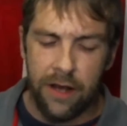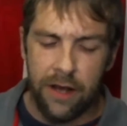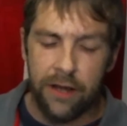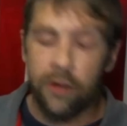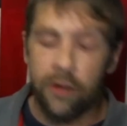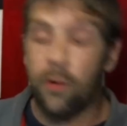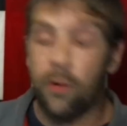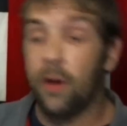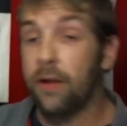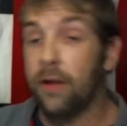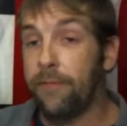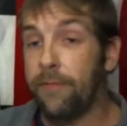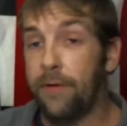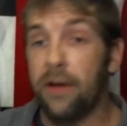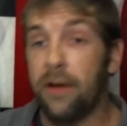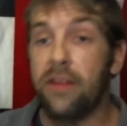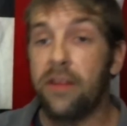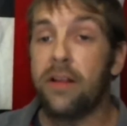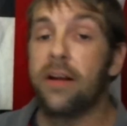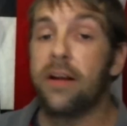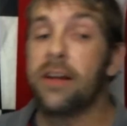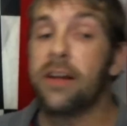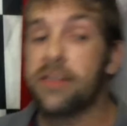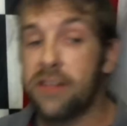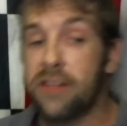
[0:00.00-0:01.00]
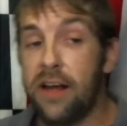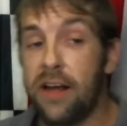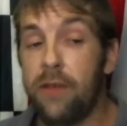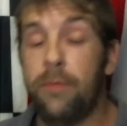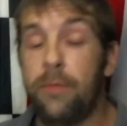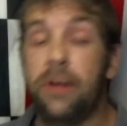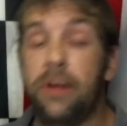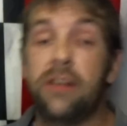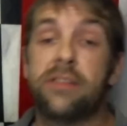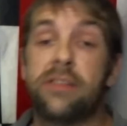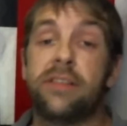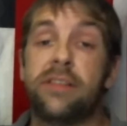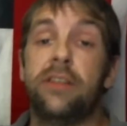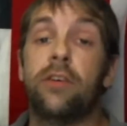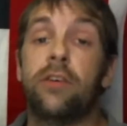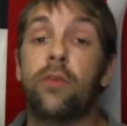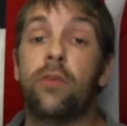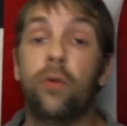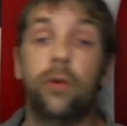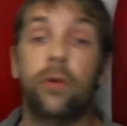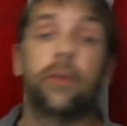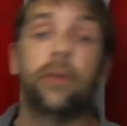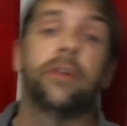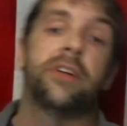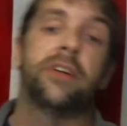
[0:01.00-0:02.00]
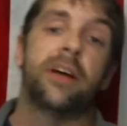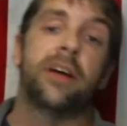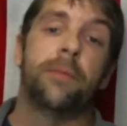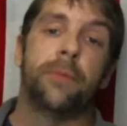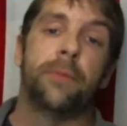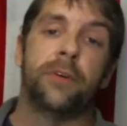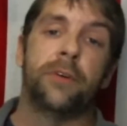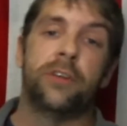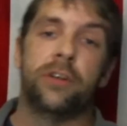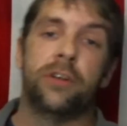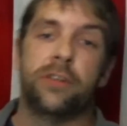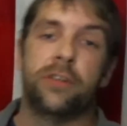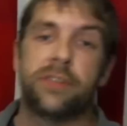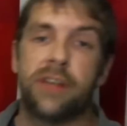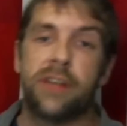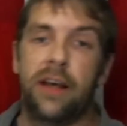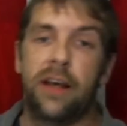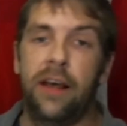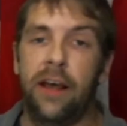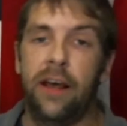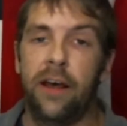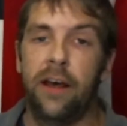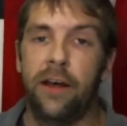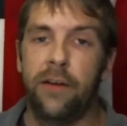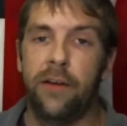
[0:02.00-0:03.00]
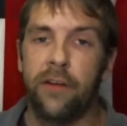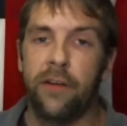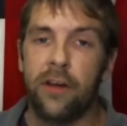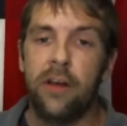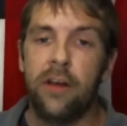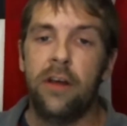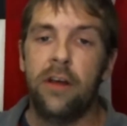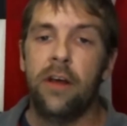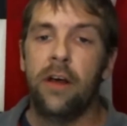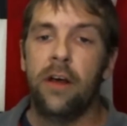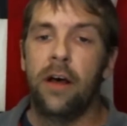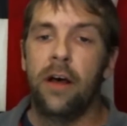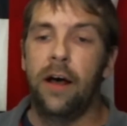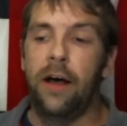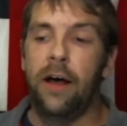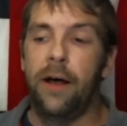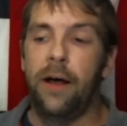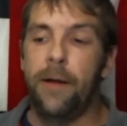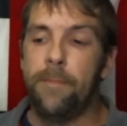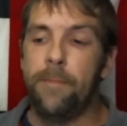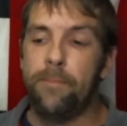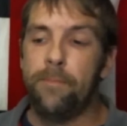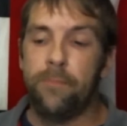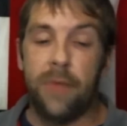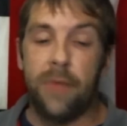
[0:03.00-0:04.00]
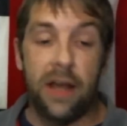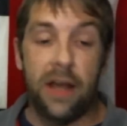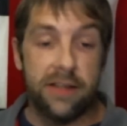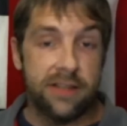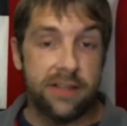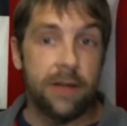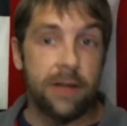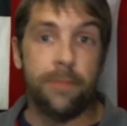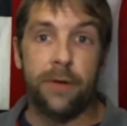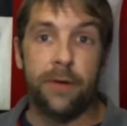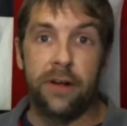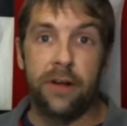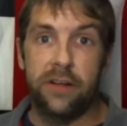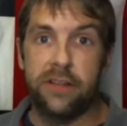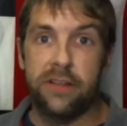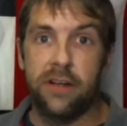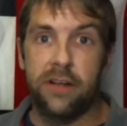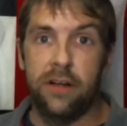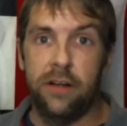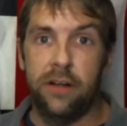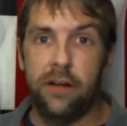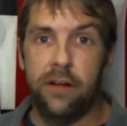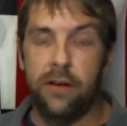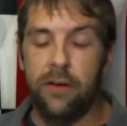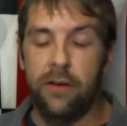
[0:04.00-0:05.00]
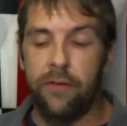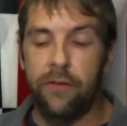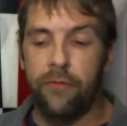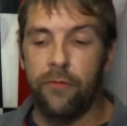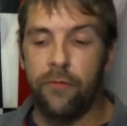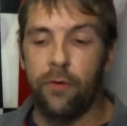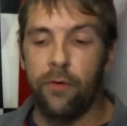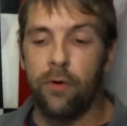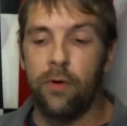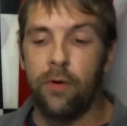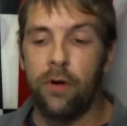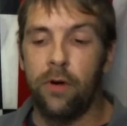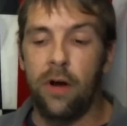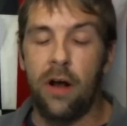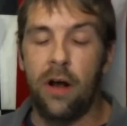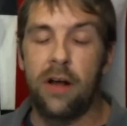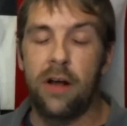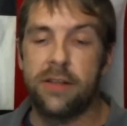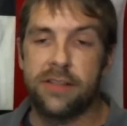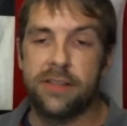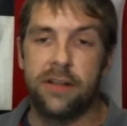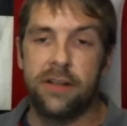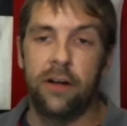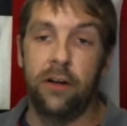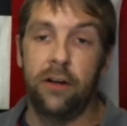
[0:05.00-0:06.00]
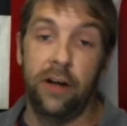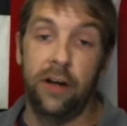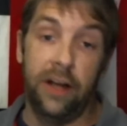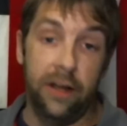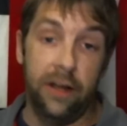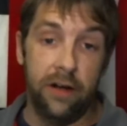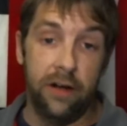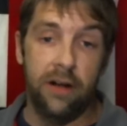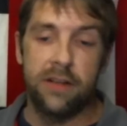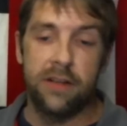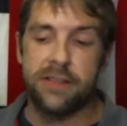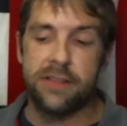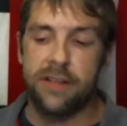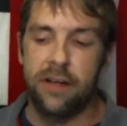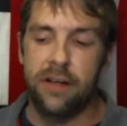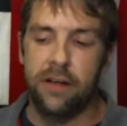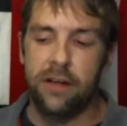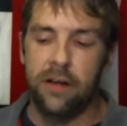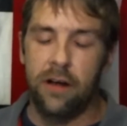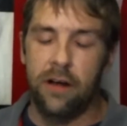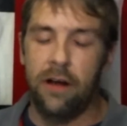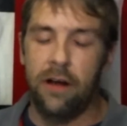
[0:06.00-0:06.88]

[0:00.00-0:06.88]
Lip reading: In qualifying the next day, we did see cooler temperatures, and as I predicted for Austin, or in Austin,